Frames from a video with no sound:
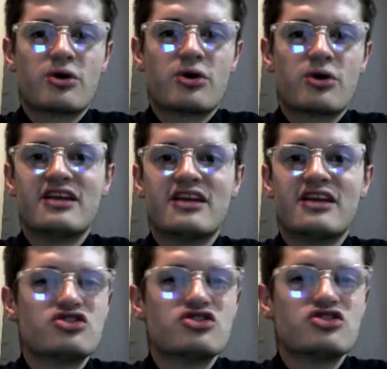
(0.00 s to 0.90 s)
And again,
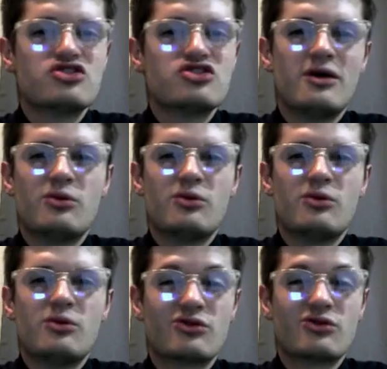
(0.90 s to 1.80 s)
there's no way white
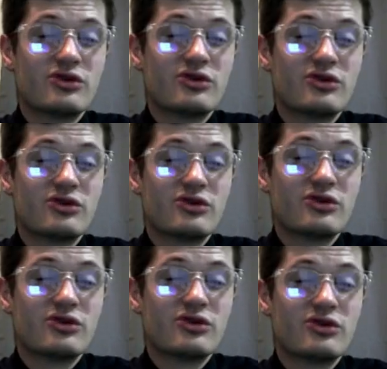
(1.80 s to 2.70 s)
can really
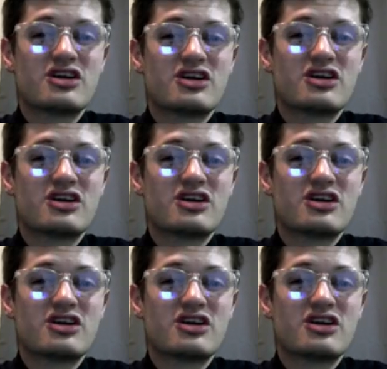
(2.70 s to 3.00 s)
push.